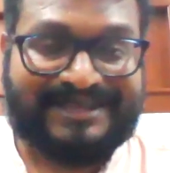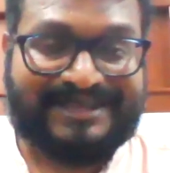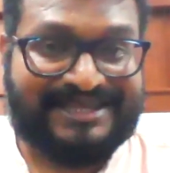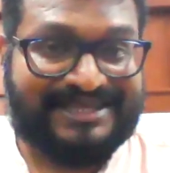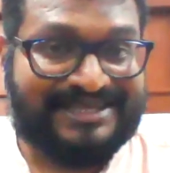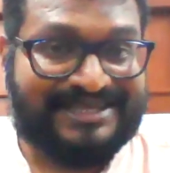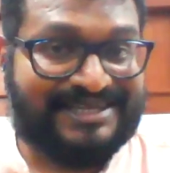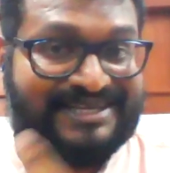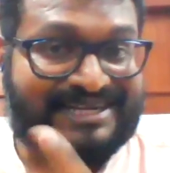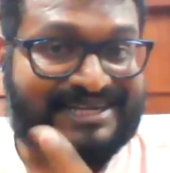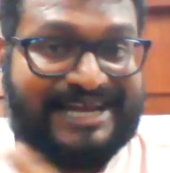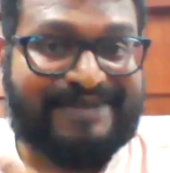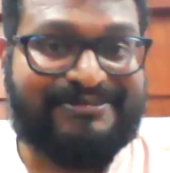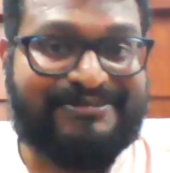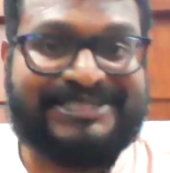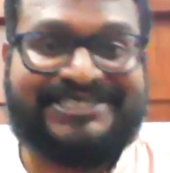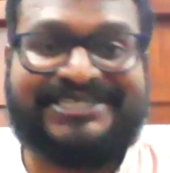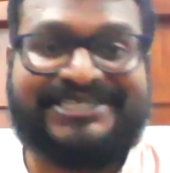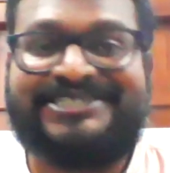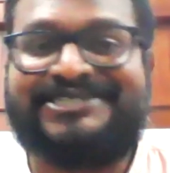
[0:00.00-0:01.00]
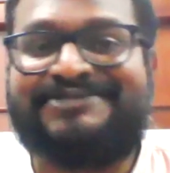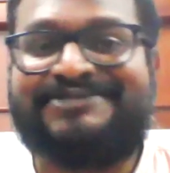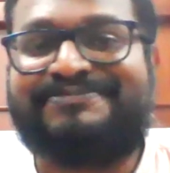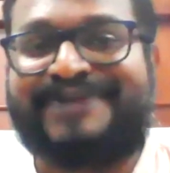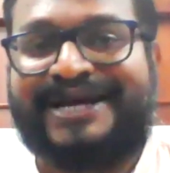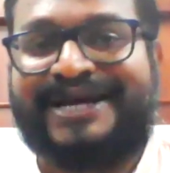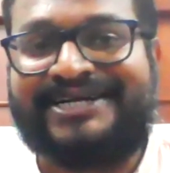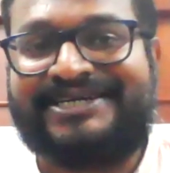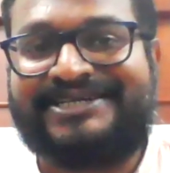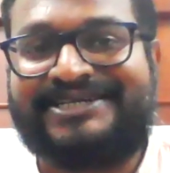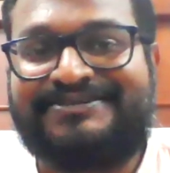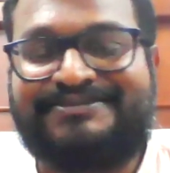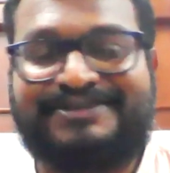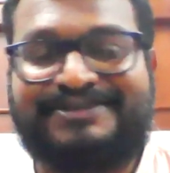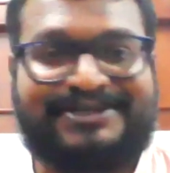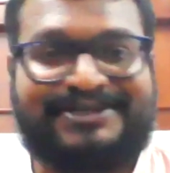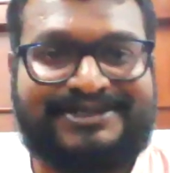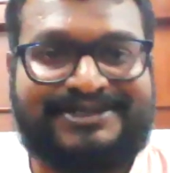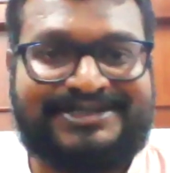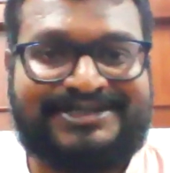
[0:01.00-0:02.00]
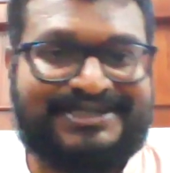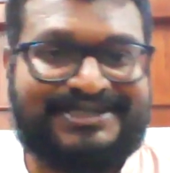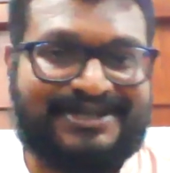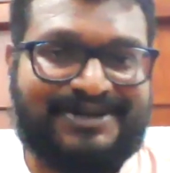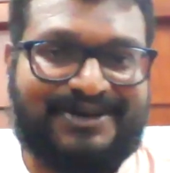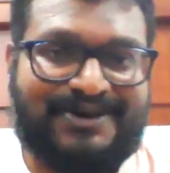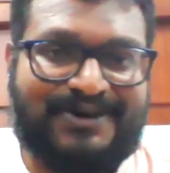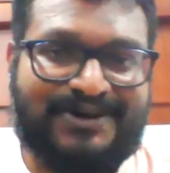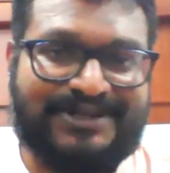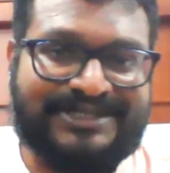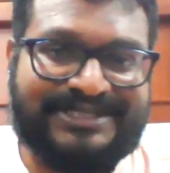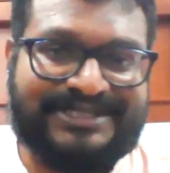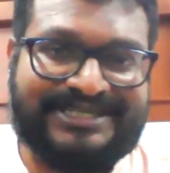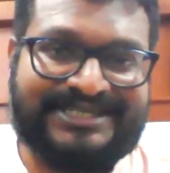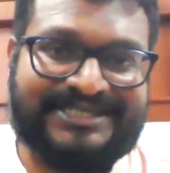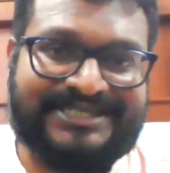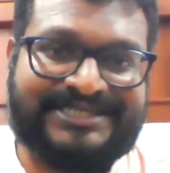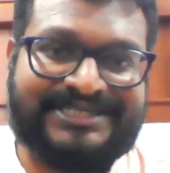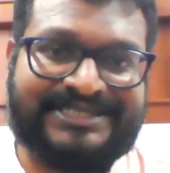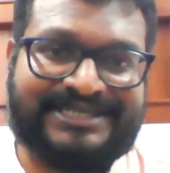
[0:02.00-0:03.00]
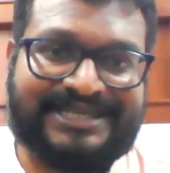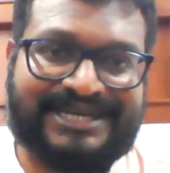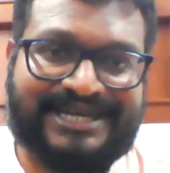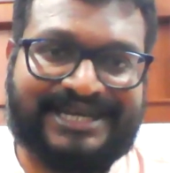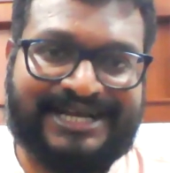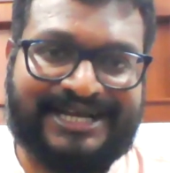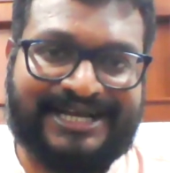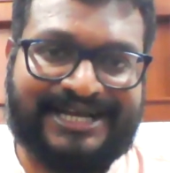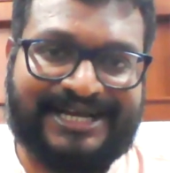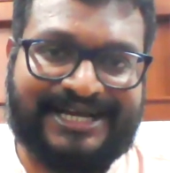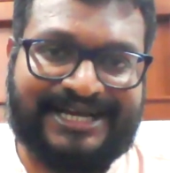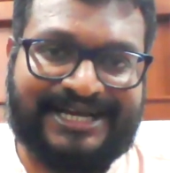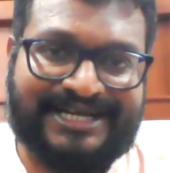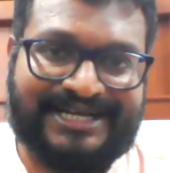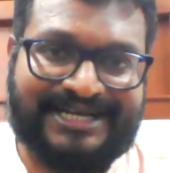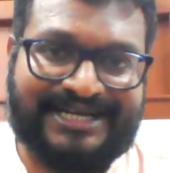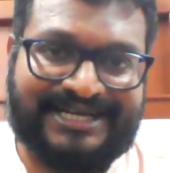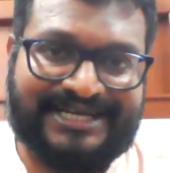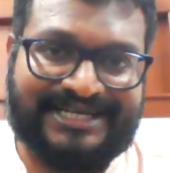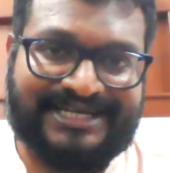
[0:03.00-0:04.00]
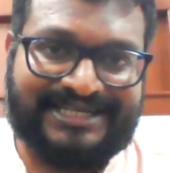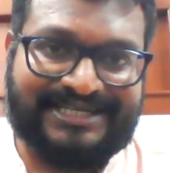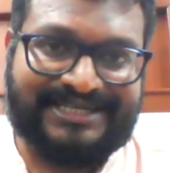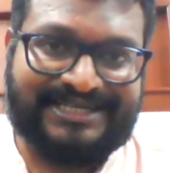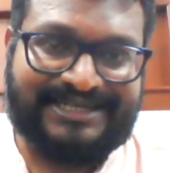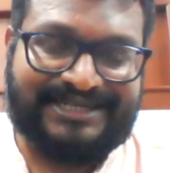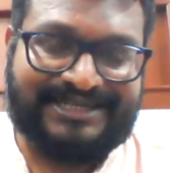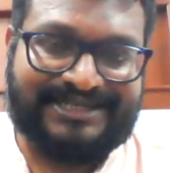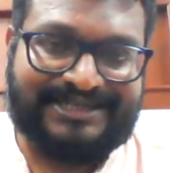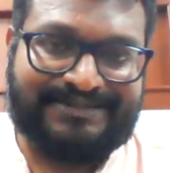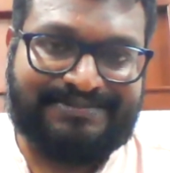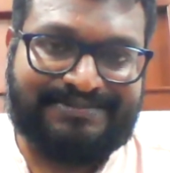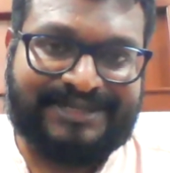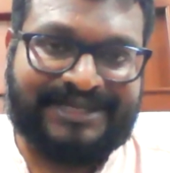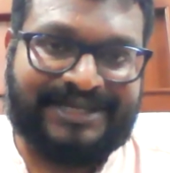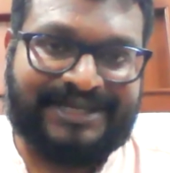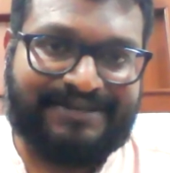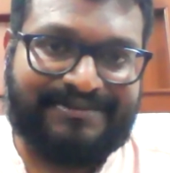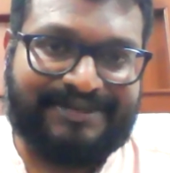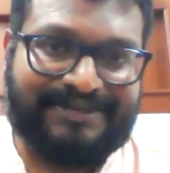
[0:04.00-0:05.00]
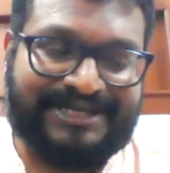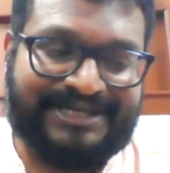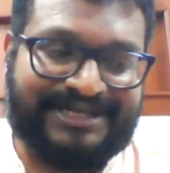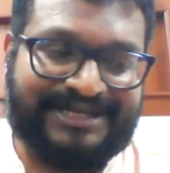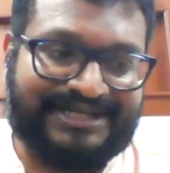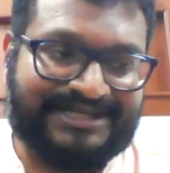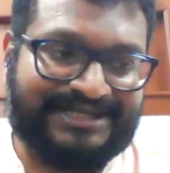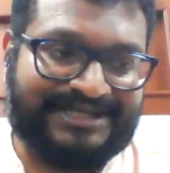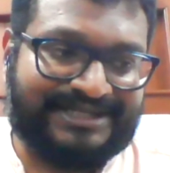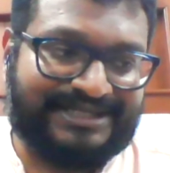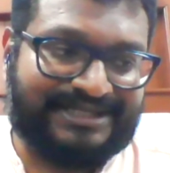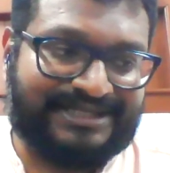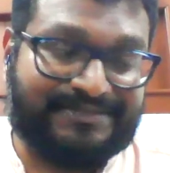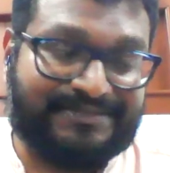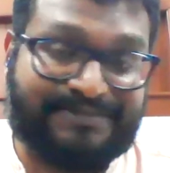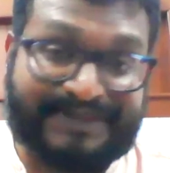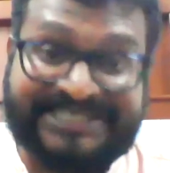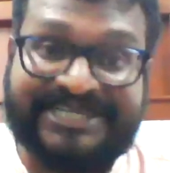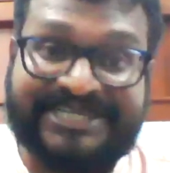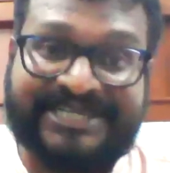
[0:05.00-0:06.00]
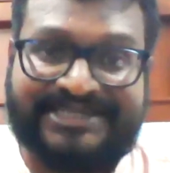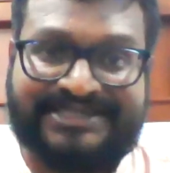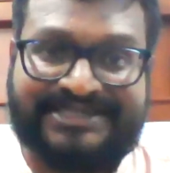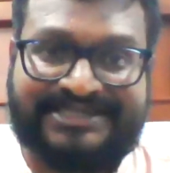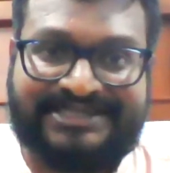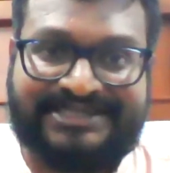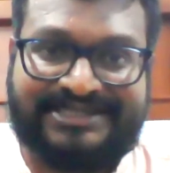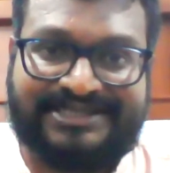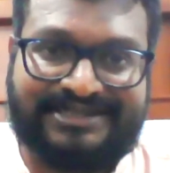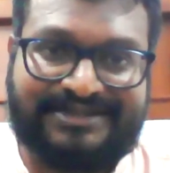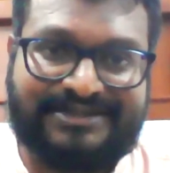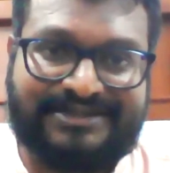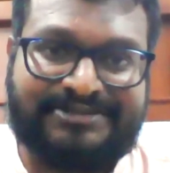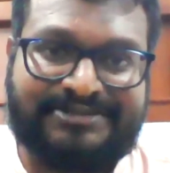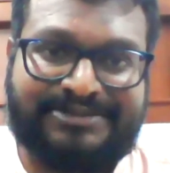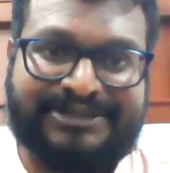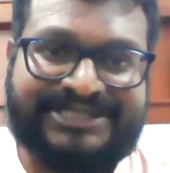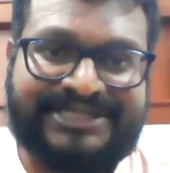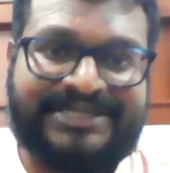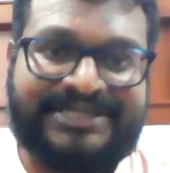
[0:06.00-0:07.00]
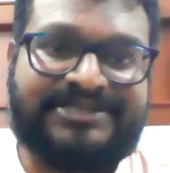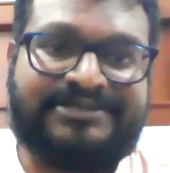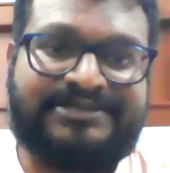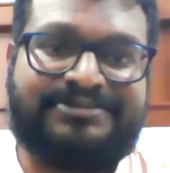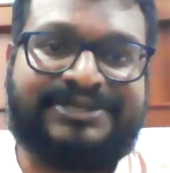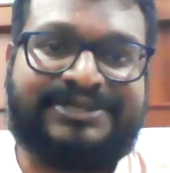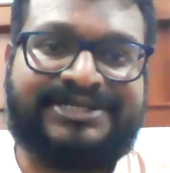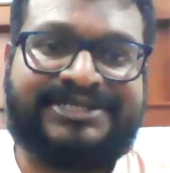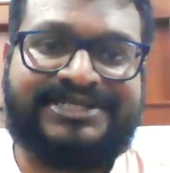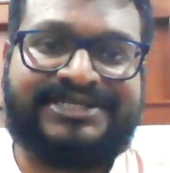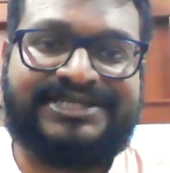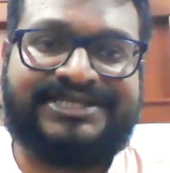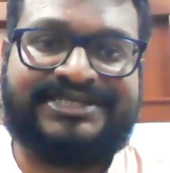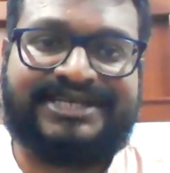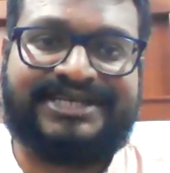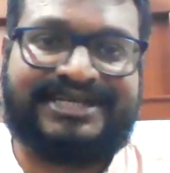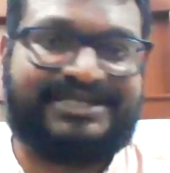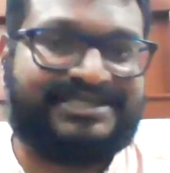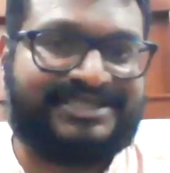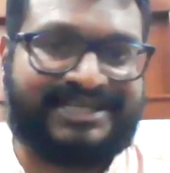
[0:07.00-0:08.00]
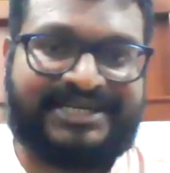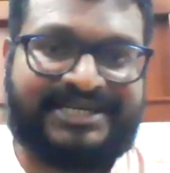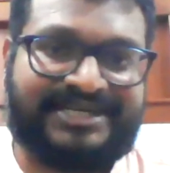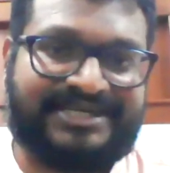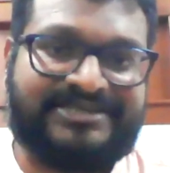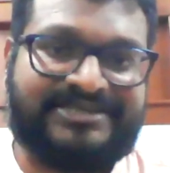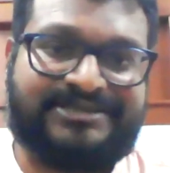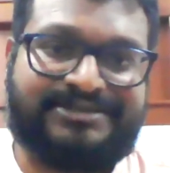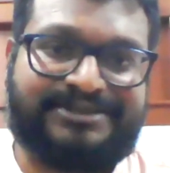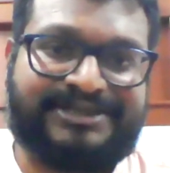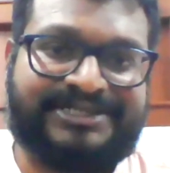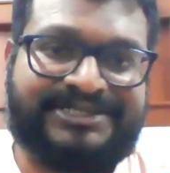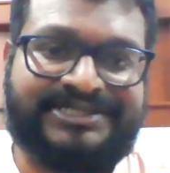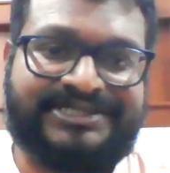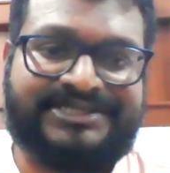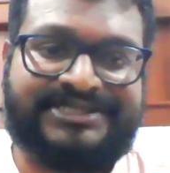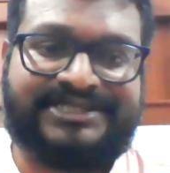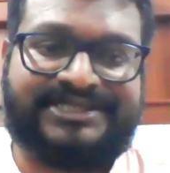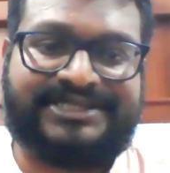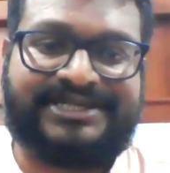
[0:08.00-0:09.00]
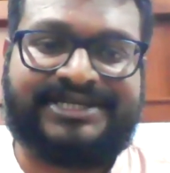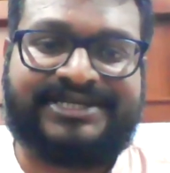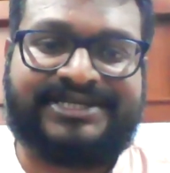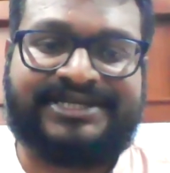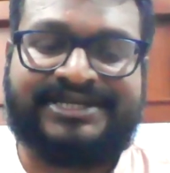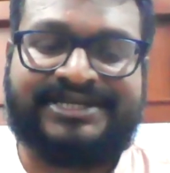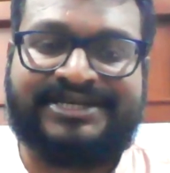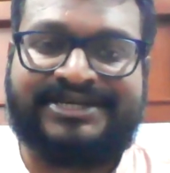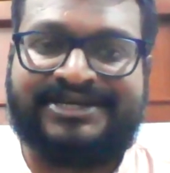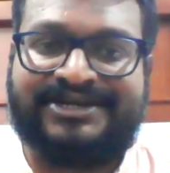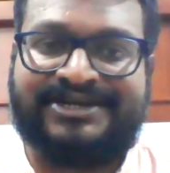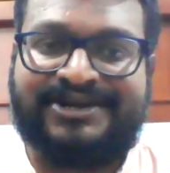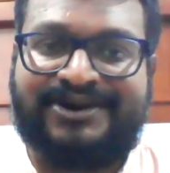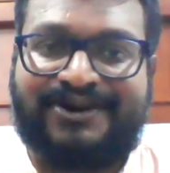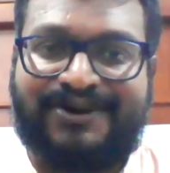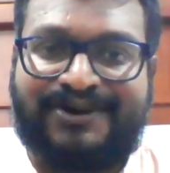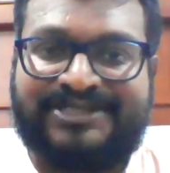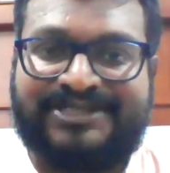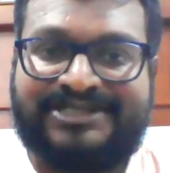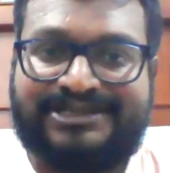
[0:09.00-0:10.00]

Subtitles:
the climate change impact, because all these, I mean, the specialists, the specialist species and generalist species are there. all